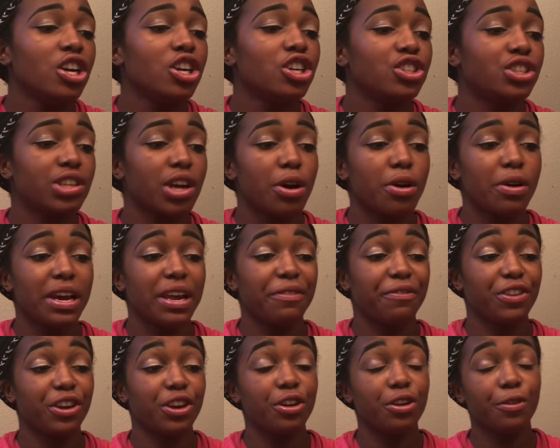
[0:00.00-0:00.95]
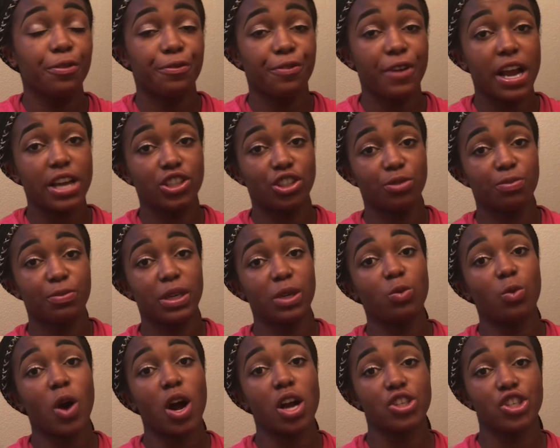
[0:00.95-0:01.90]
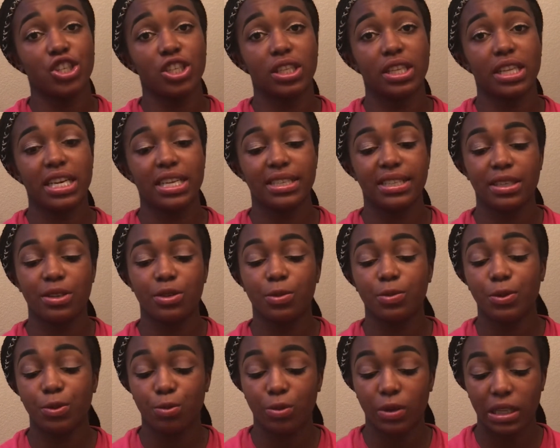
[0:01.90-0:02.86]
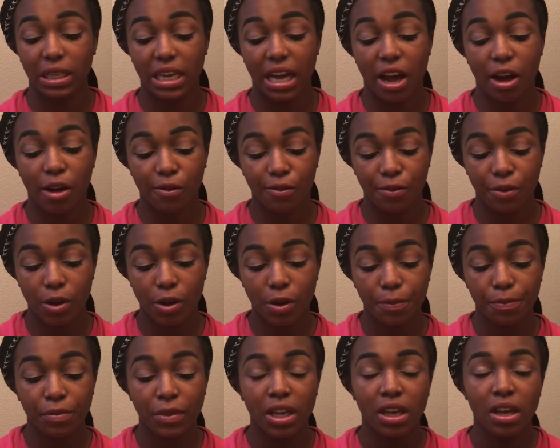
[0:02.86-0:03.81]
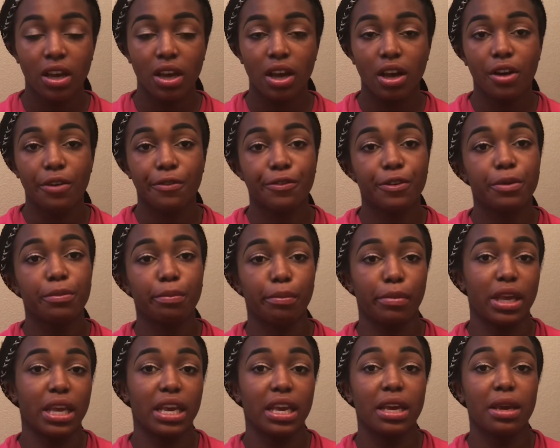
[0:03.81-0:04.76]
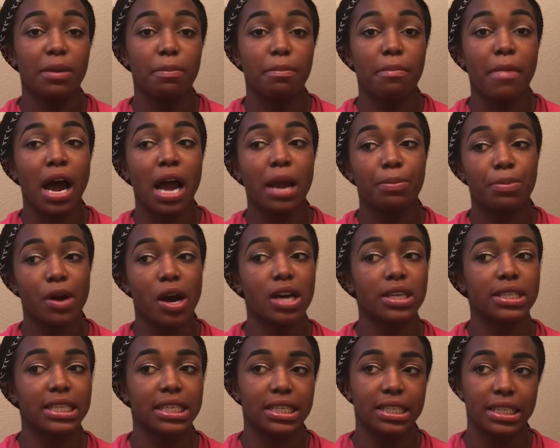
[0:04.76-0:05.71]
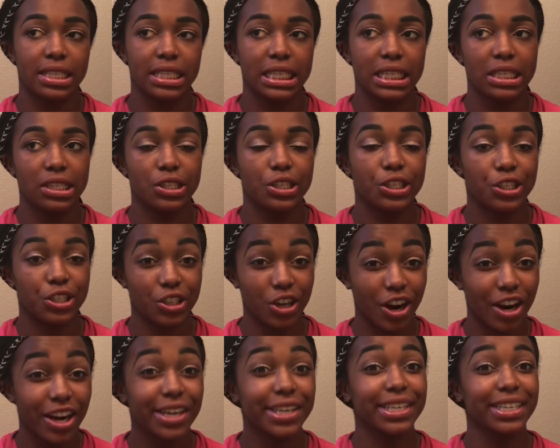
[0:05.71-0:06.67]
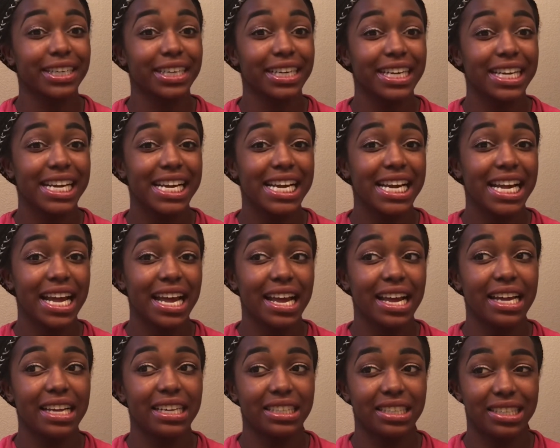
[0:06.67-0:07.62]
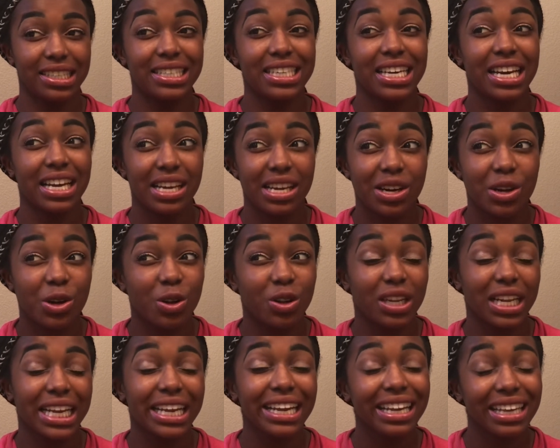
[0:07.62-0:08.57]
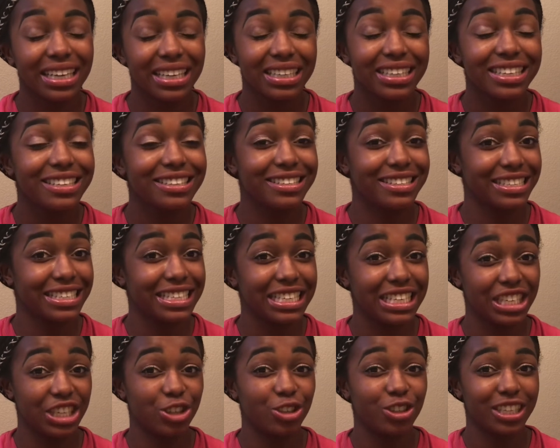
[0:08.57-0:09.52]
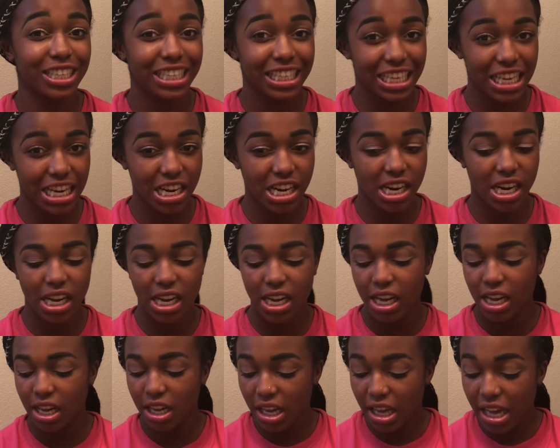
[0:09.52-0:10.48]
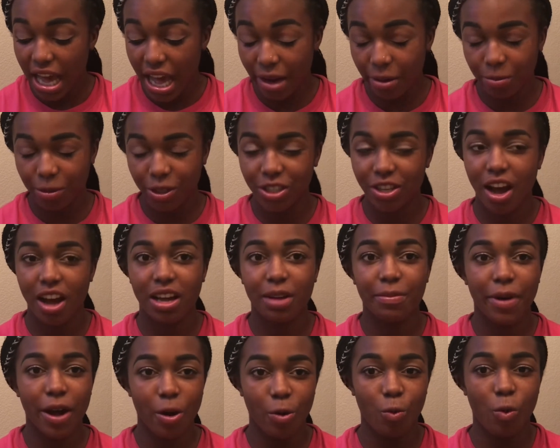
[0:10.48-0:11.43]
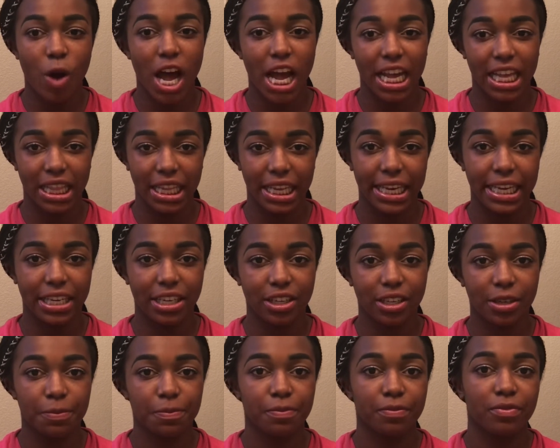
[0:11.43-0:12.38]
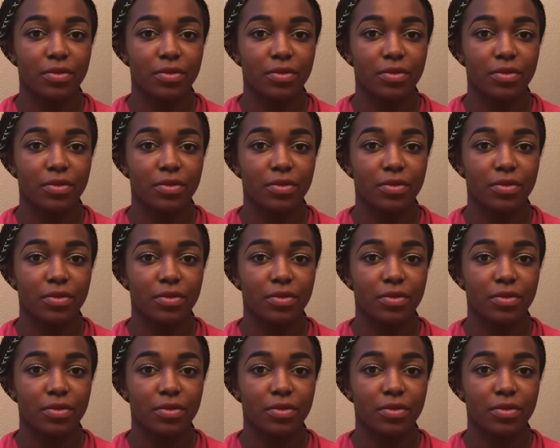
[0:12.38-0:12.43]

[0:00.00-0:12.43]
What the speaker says: So if you're a freshman watching this, it will be really helpful. For me, my process didn't start until like senior year. And we'll talk about why later.